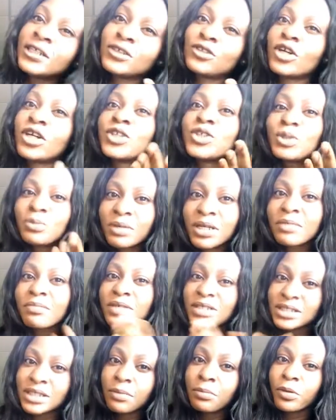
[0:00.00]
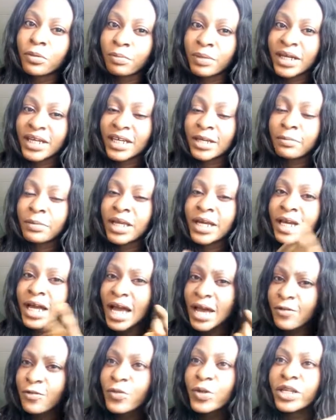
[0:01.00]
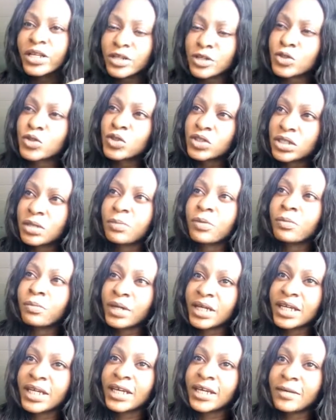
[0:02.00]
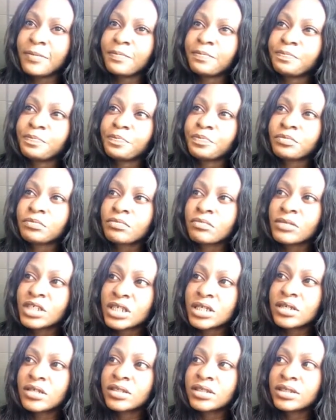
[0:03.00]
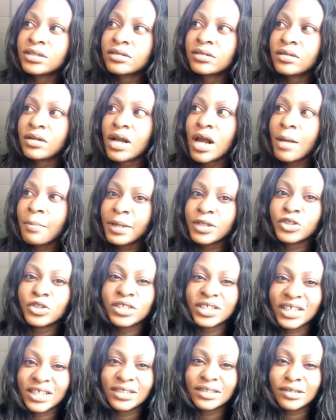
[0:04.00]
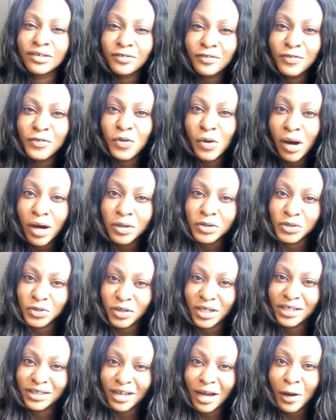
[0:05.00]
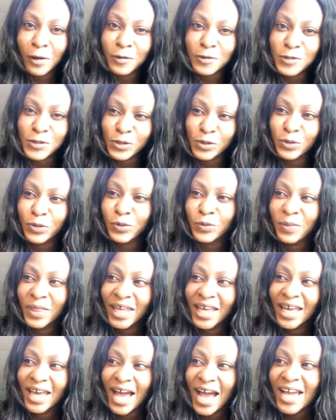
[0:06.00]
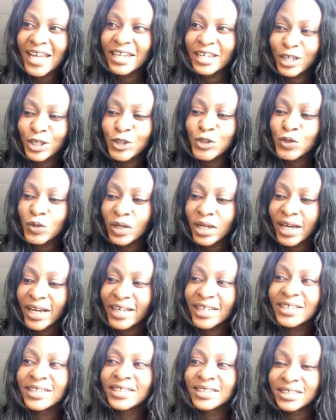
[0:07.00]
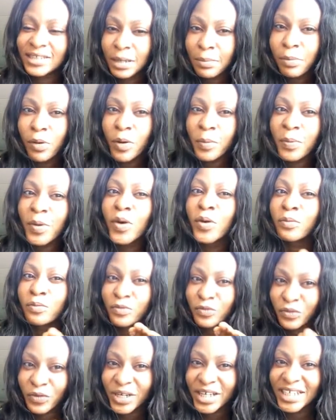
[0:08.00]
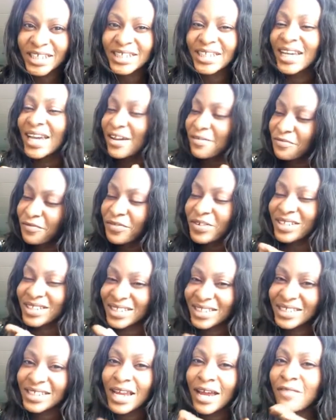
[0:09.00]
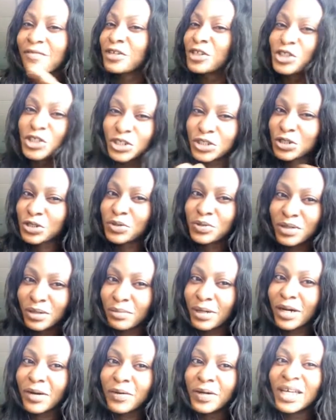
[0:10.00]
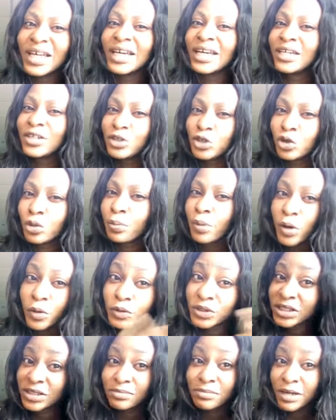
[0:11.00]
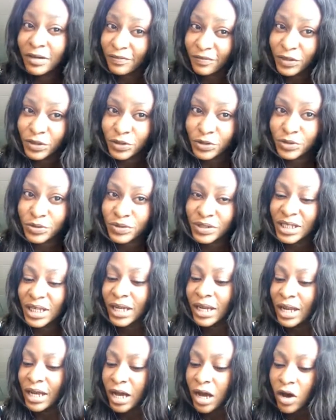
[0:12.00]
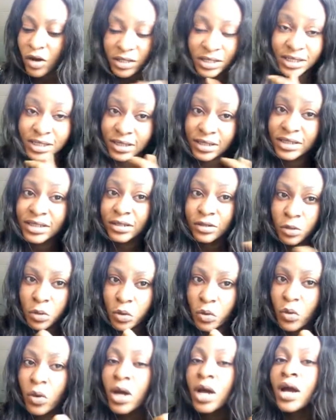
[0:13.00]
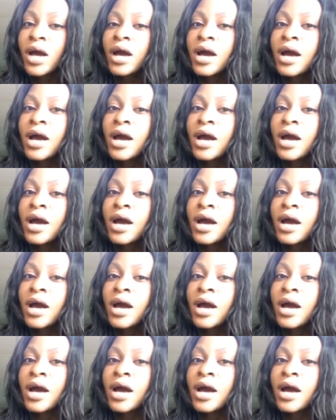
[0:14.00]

trying to make me step up my game. Like, I really need to step up my game, because I'm actually getting a full house right now, so I need to like step up, upgrade every shit good about, you know, posting my videos and content and all.